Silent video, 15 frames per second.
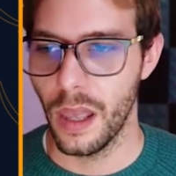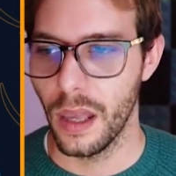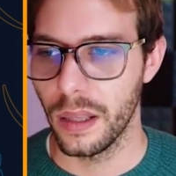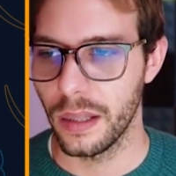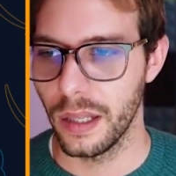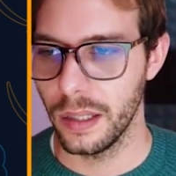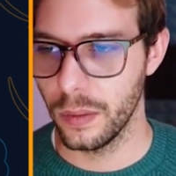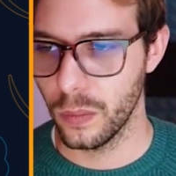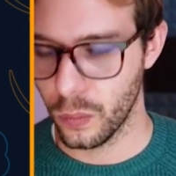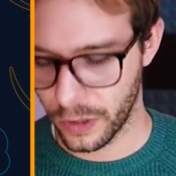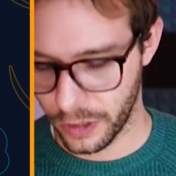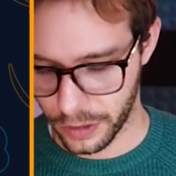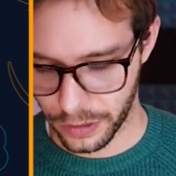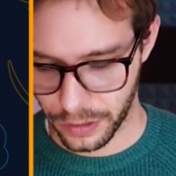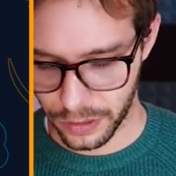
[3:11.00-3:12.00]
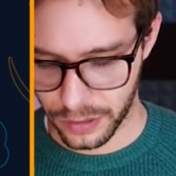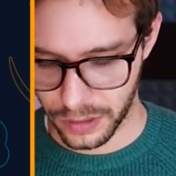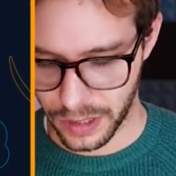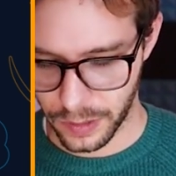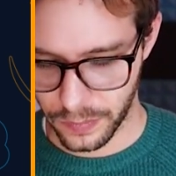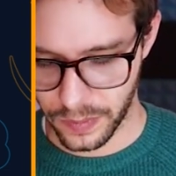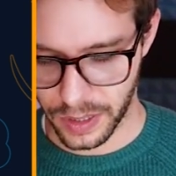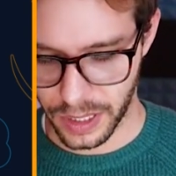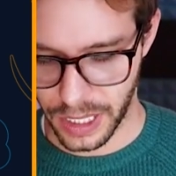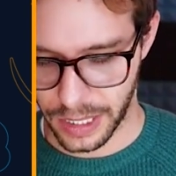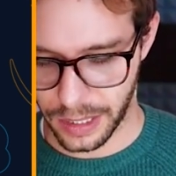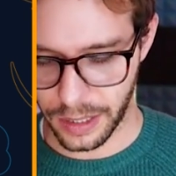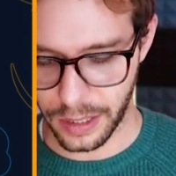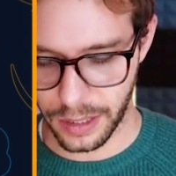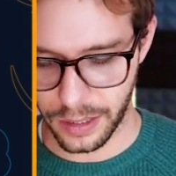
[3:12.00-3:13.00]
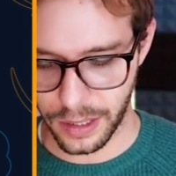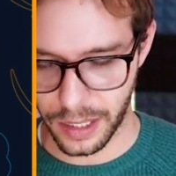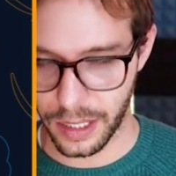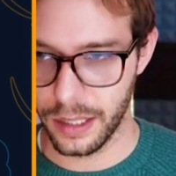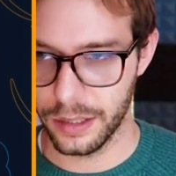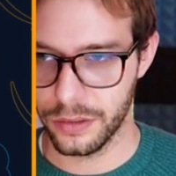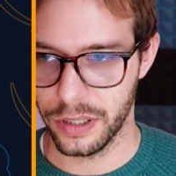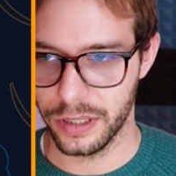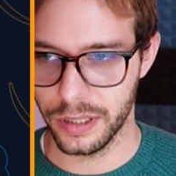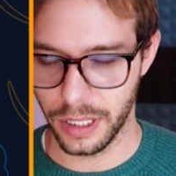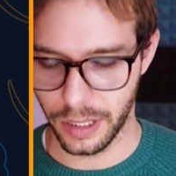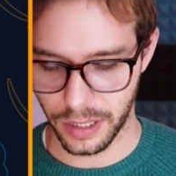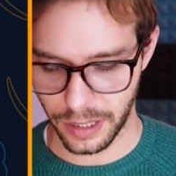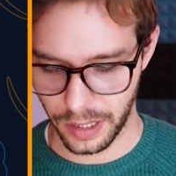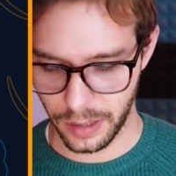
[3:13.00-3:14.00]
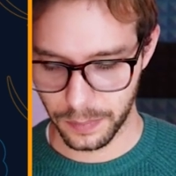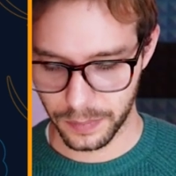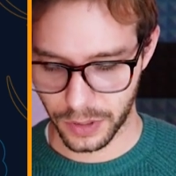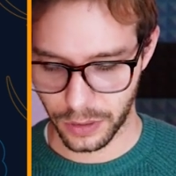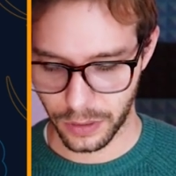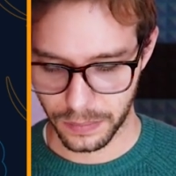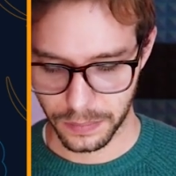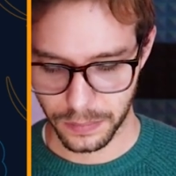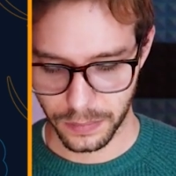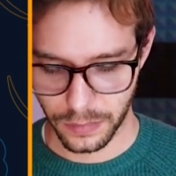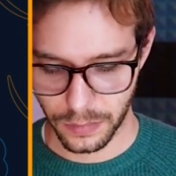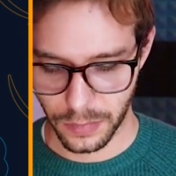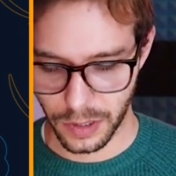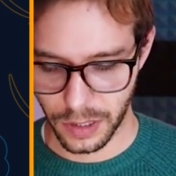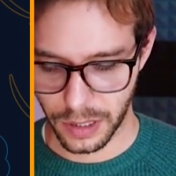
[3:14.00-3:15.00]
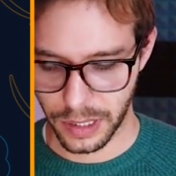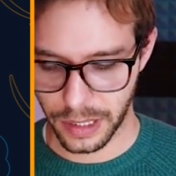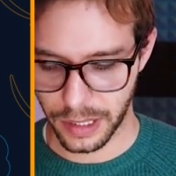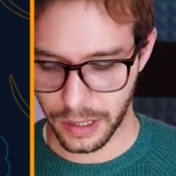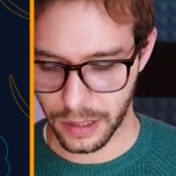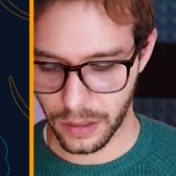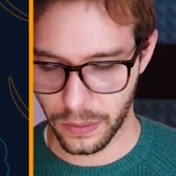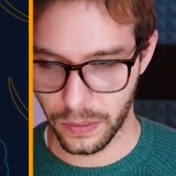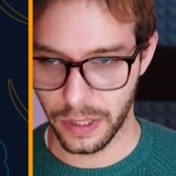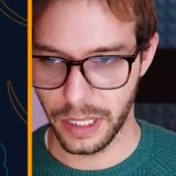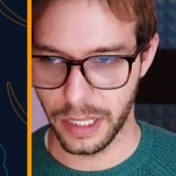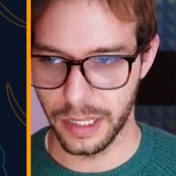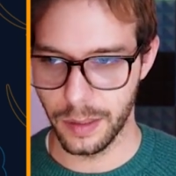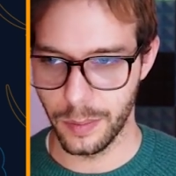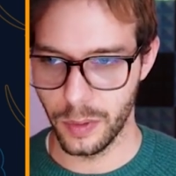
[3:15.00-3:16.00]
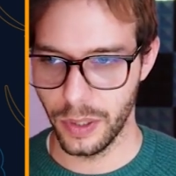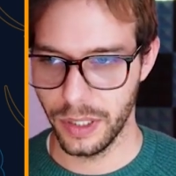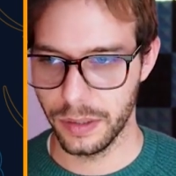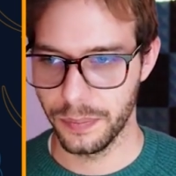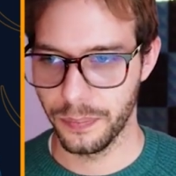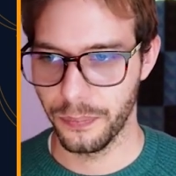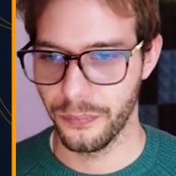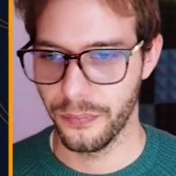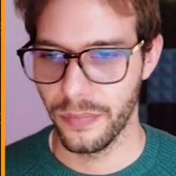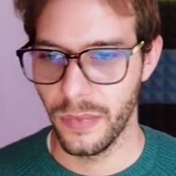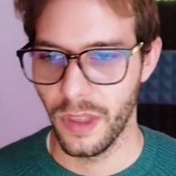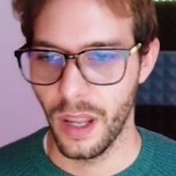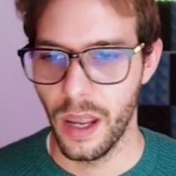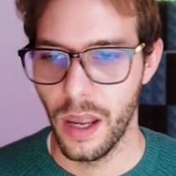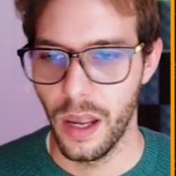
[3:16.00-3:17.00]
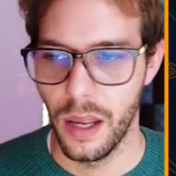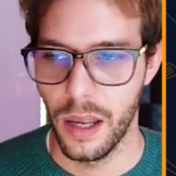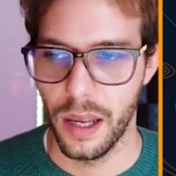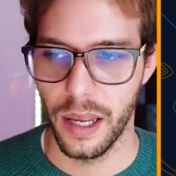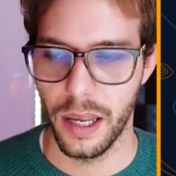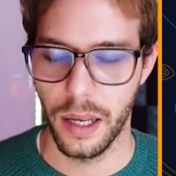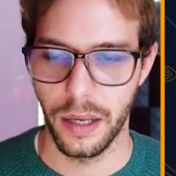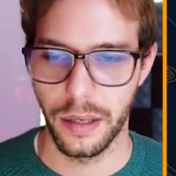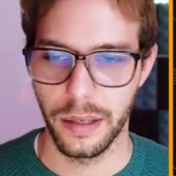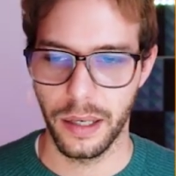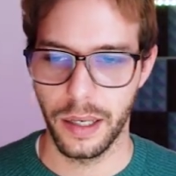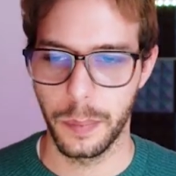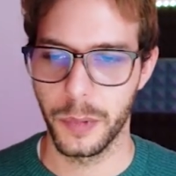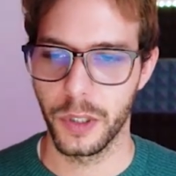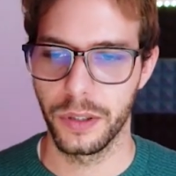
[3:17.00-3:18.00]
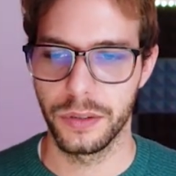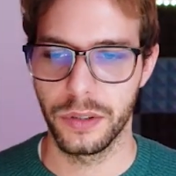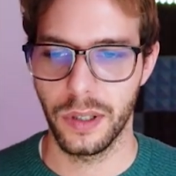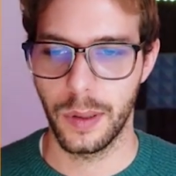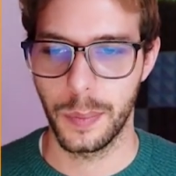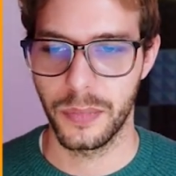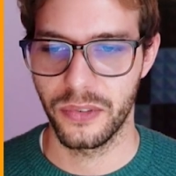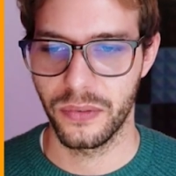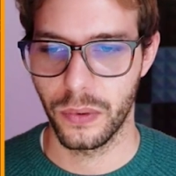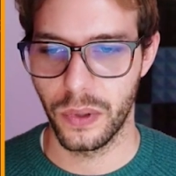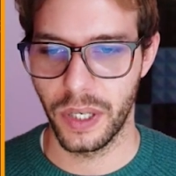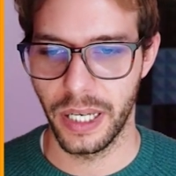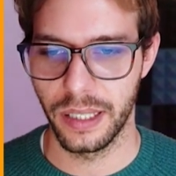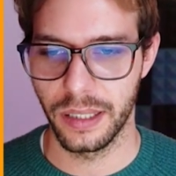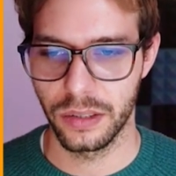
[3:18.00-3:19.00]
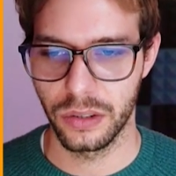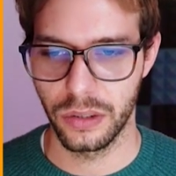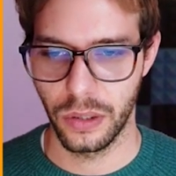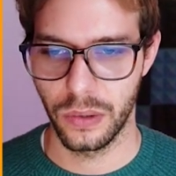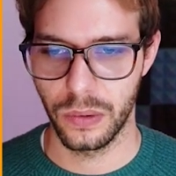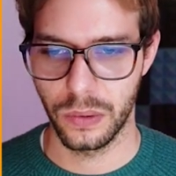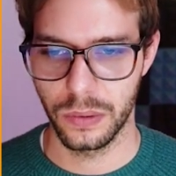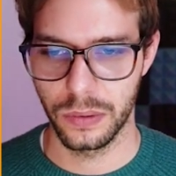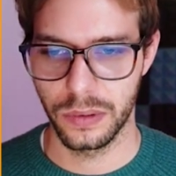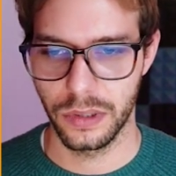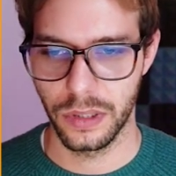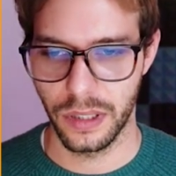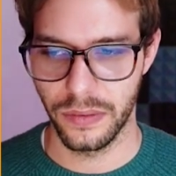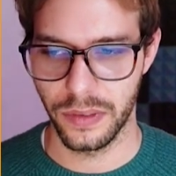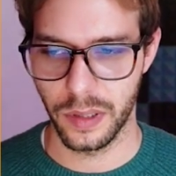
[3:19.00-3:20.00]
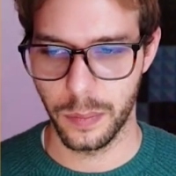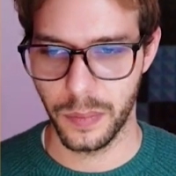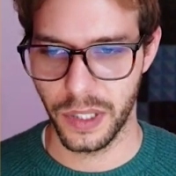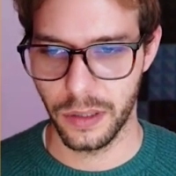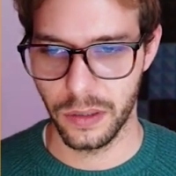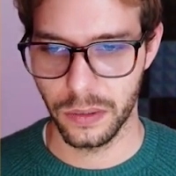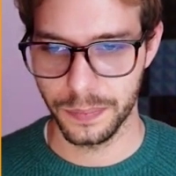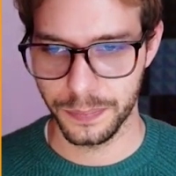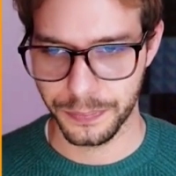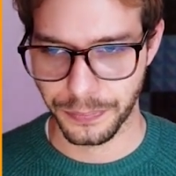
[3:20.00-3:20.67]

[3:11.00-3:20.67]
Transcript: Then we're going to give it a trust anchor name. So, hello AWS. And I'm going to opt for an external certificate bundle.